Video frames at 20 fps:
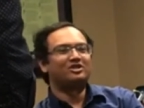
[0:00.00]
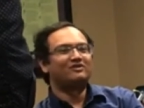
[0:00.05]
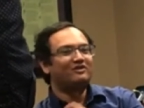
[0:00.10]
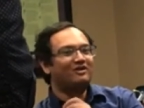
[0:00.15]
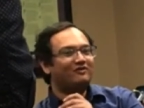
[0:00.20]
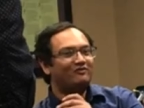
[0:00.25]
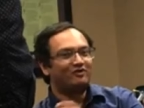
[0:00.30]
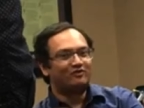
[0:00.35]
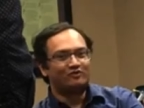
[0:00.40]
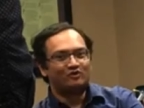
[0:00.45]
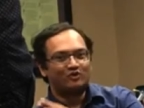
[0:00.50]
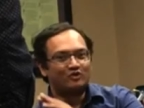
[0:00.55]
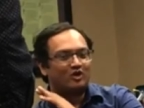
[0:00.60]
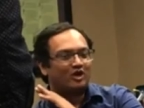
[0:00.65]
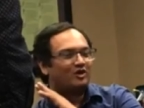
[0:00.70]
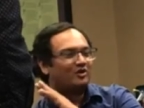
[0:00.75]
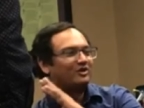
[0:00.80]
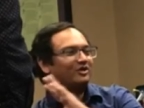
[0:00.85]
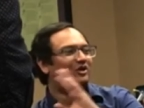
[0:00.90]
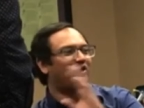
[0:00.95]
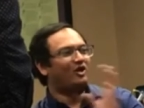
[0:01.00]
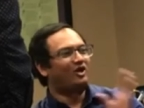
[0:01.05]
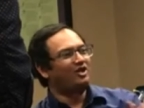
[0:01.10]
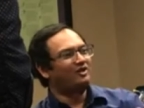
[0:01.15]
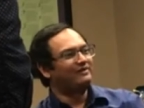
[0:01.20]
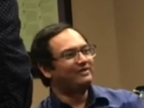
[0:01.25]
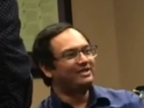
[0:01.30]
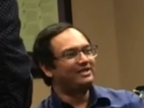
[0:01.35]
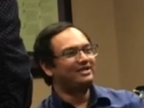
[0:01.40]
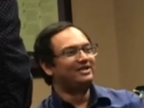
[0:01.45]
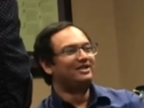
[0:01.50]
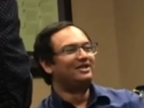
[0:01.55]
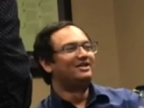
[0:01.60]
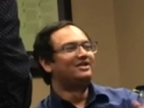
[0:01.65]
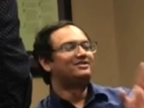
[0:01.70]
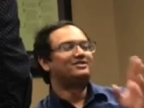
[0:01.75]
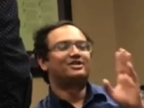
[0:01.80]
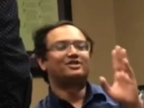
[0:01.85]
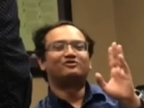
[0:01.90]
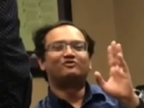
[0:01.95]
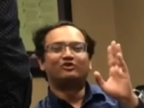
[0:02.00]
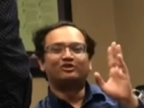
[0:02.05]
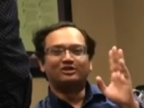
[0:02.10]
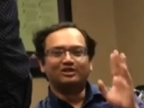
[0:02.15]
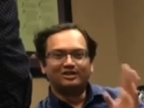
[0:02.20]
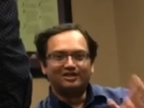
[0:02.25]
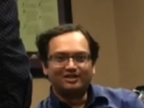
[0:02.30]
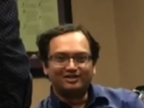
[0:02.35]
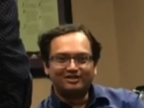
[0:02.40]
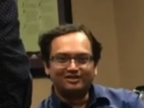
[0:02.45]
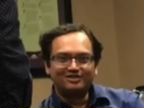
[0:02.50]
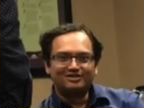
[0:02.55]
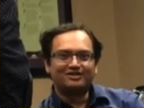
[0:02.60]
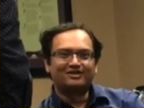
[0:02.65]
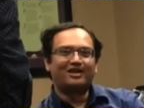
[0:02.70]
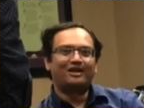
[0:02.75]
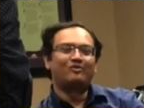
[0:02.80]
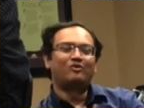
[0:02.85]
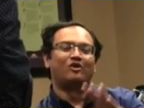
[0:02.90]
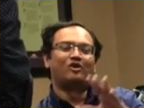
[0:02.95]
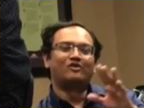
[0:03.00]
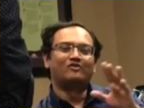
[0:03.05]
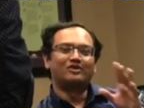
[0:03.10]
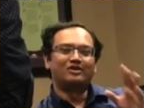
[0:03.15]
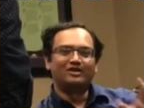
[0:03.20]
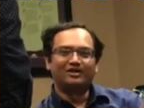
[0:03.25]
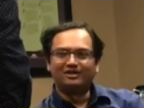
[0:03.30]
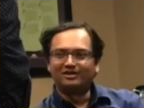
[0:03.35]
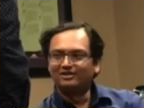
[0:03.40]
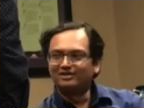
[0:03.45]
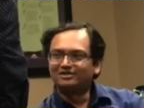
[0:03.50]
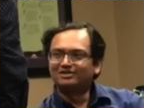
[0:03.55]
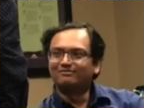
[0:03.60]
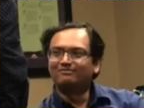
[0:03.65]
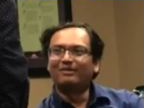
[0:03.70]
Even if you have to go out in the hallway, search for the nurse, grab hold of the nurse,